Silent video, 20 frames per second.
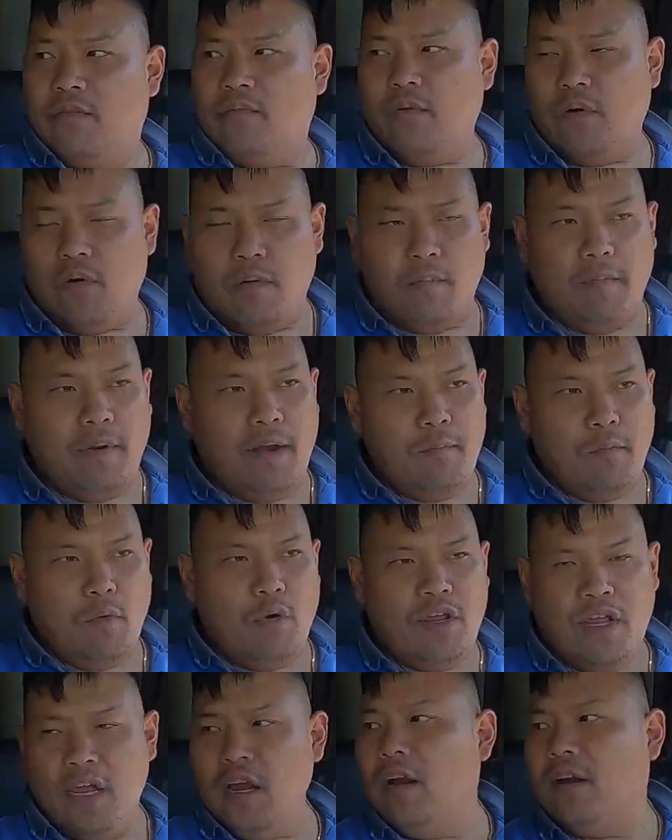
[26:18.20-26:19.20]
for many
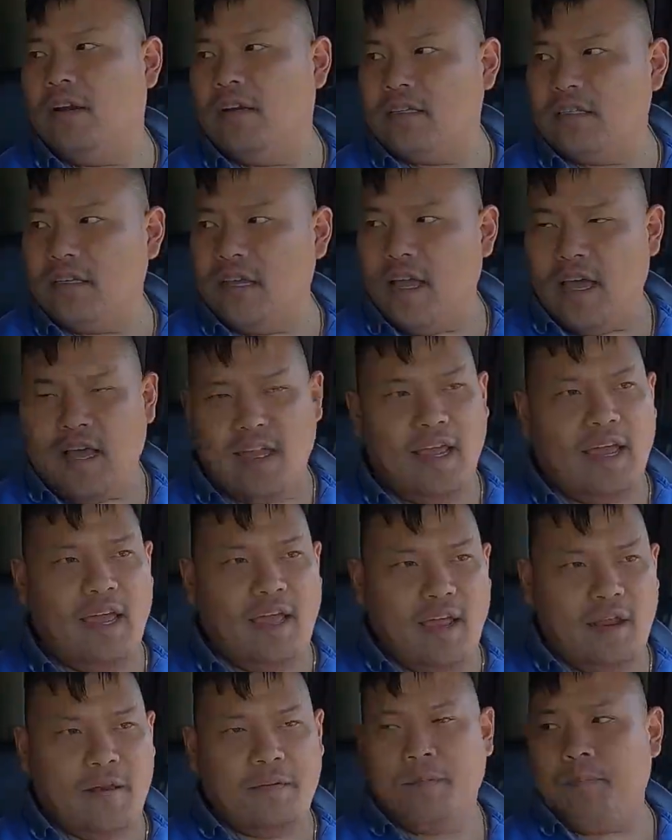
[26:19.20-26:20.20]
more years, and
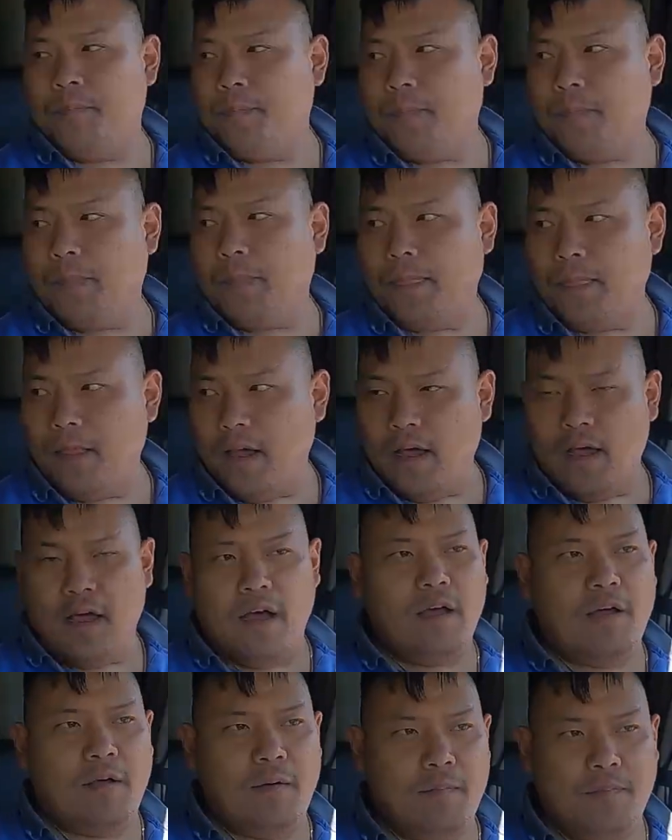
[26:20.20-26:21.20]
then
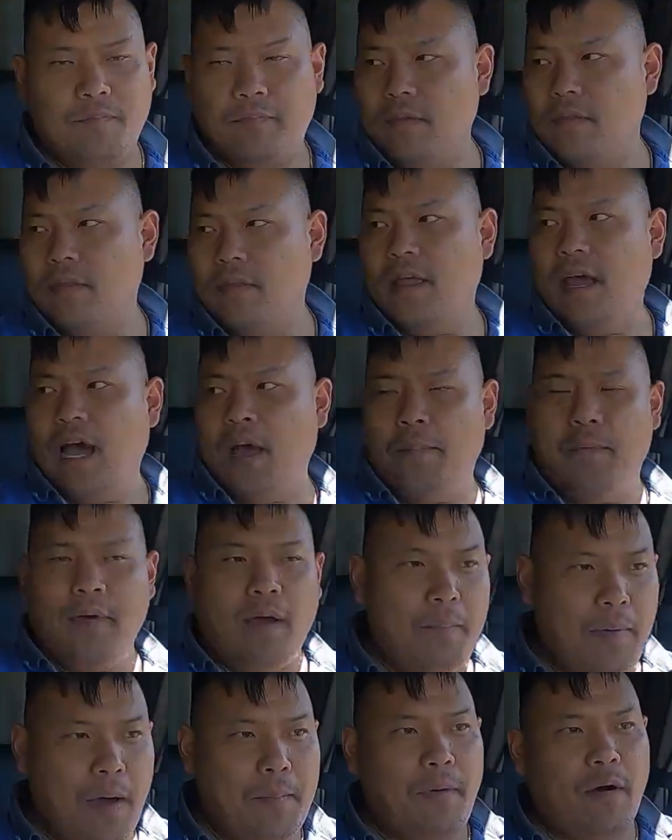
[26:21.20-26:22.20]

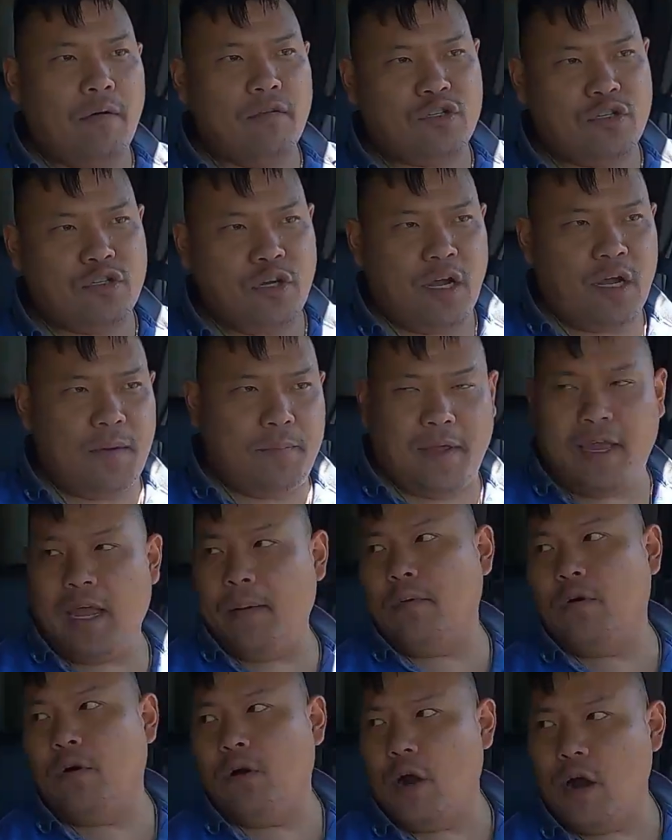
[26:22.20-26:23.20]
I bought my own truck and
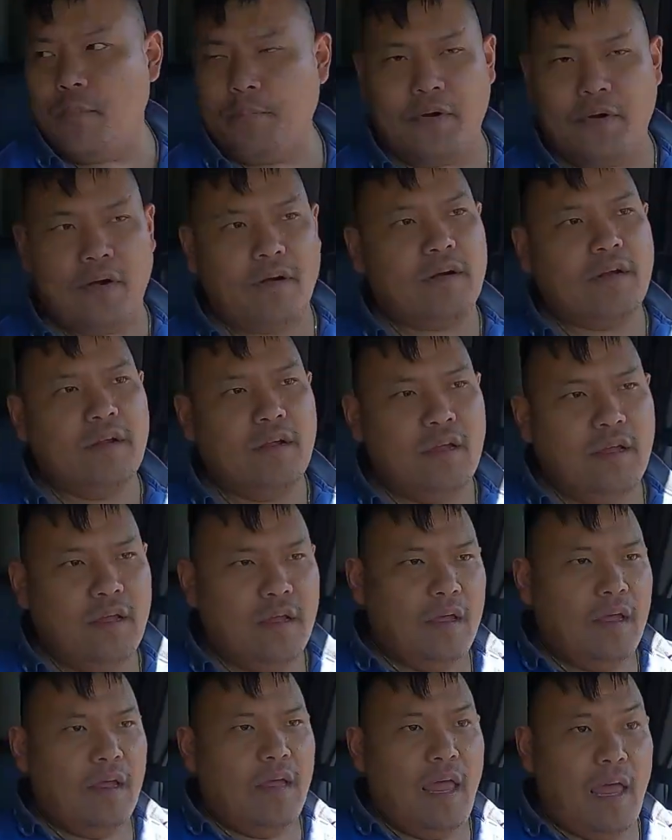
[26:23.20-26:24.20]
became an owner-operator.
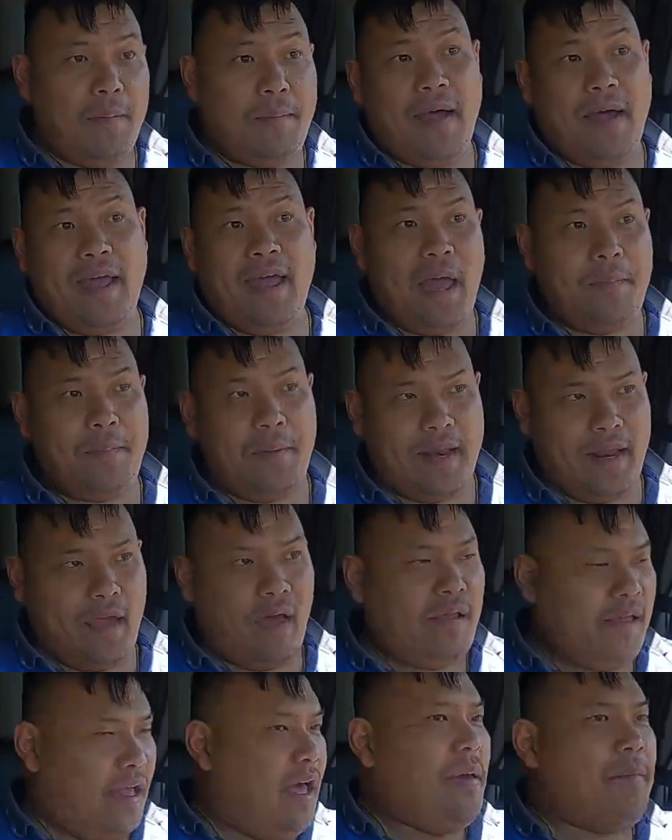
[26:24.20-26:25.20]
Am I happy
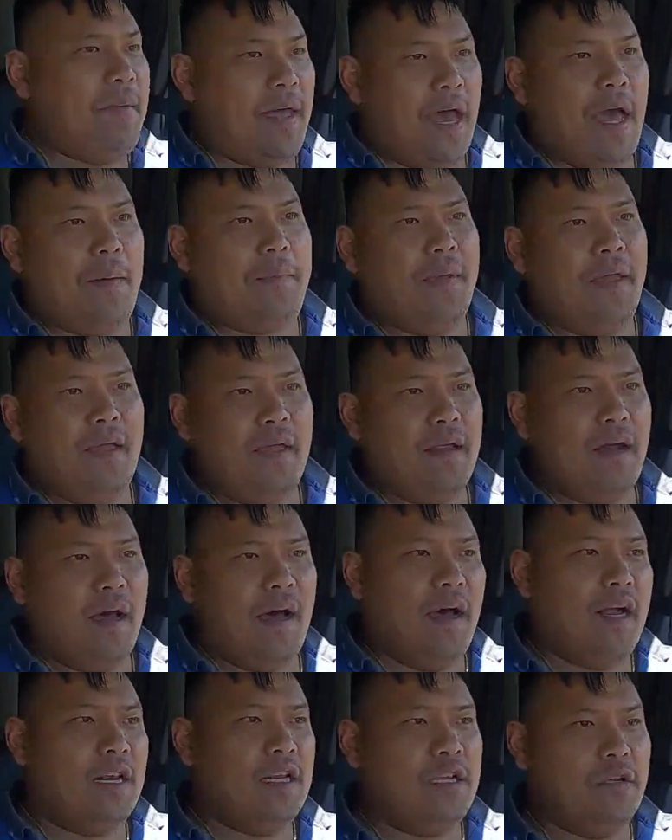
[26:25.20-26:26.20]
now? Yeah, I'm happy.
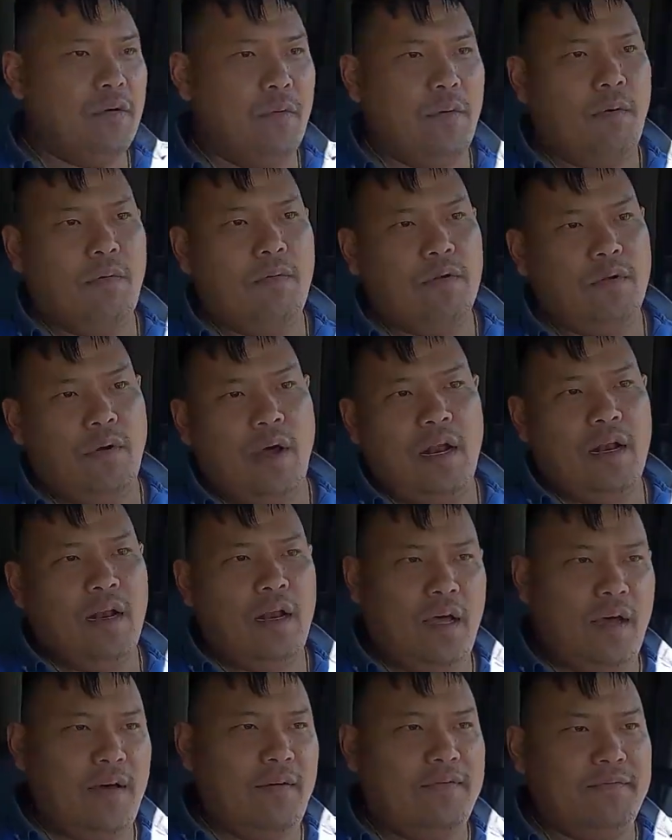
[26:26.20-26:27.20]
Do I
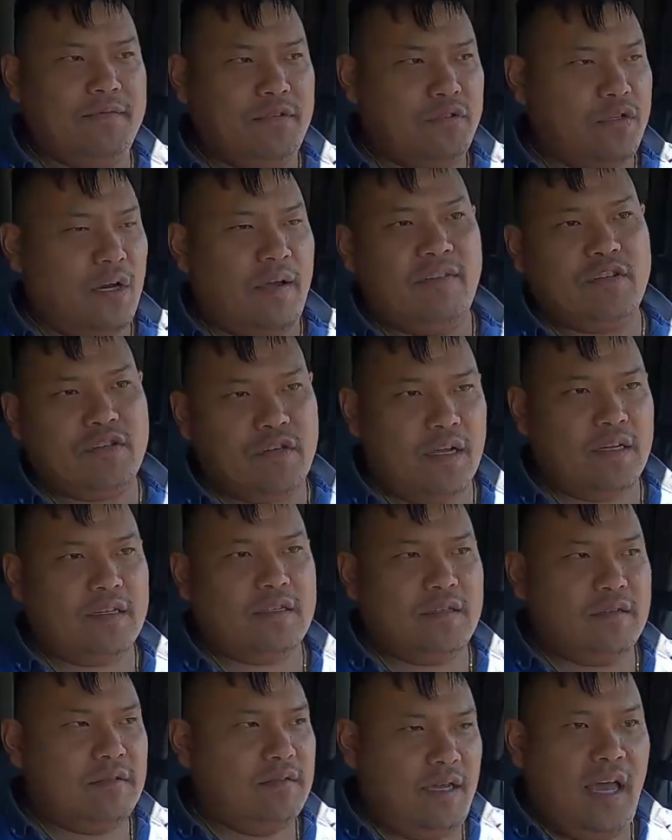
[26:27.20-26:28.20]
love driving
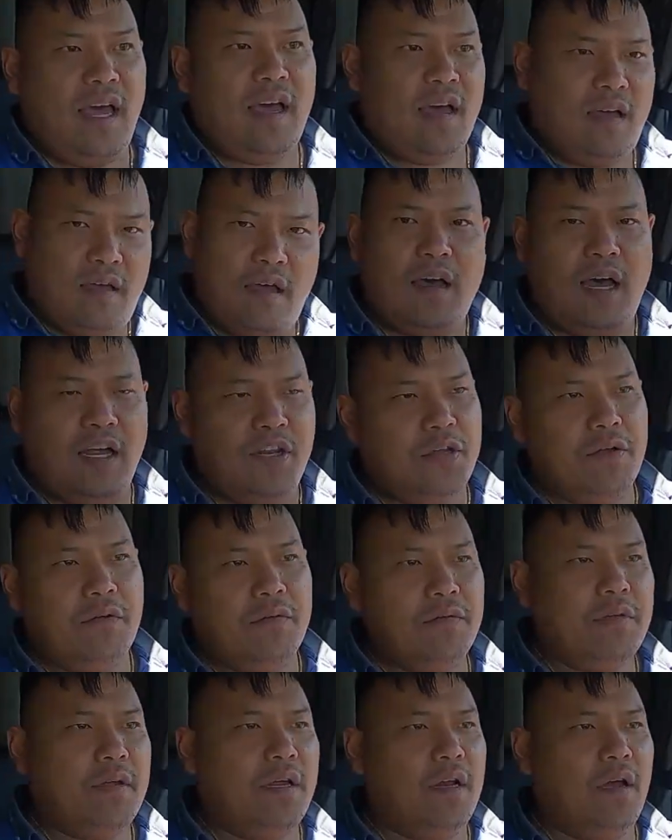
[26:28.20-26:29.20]
trucks? Yeah, I
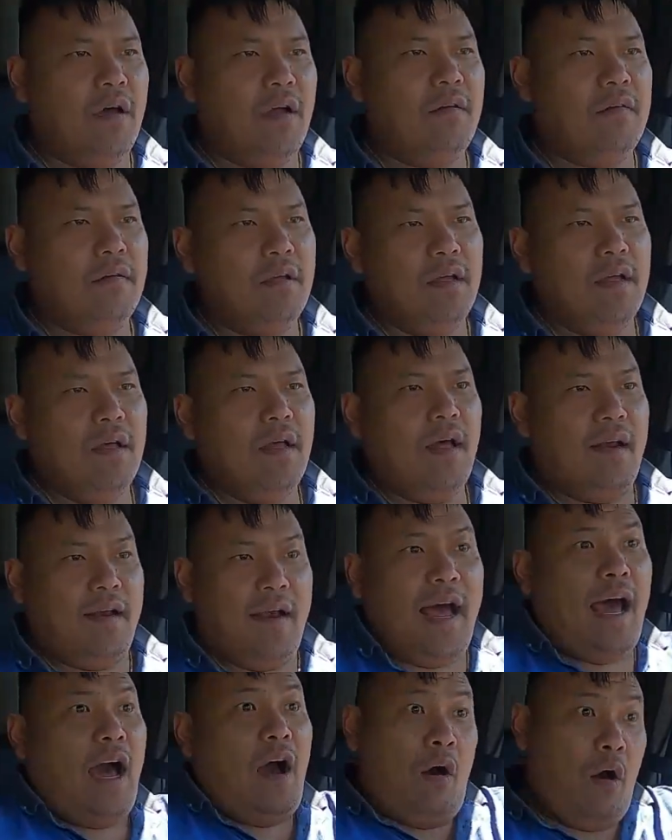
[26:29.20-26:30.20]
do. You know,
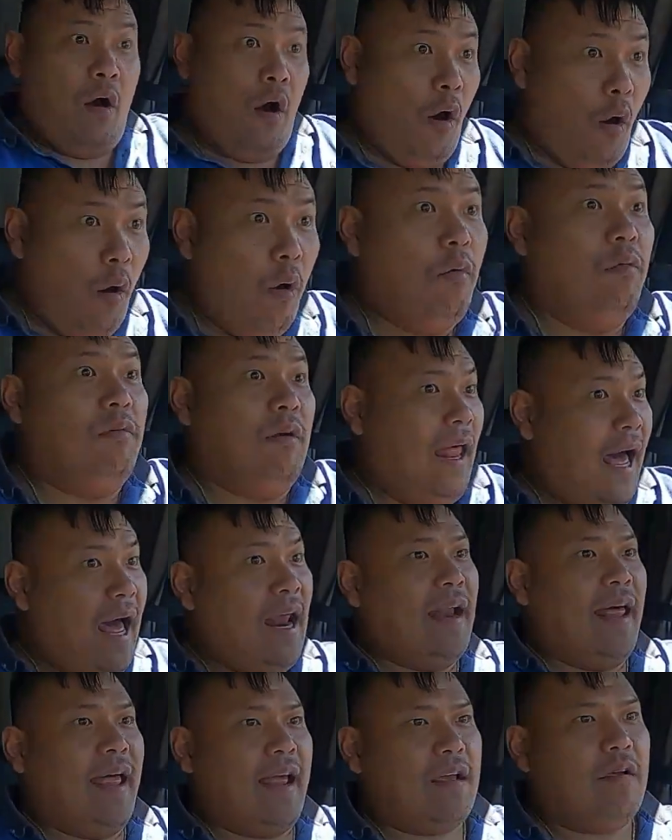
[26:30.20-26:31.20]
not a whole
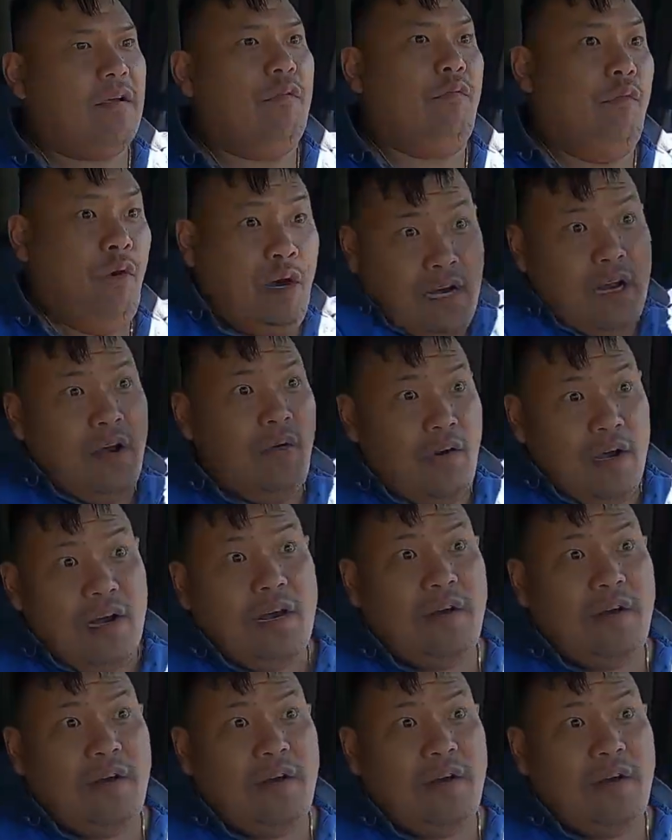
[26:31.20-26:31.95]
lot, like really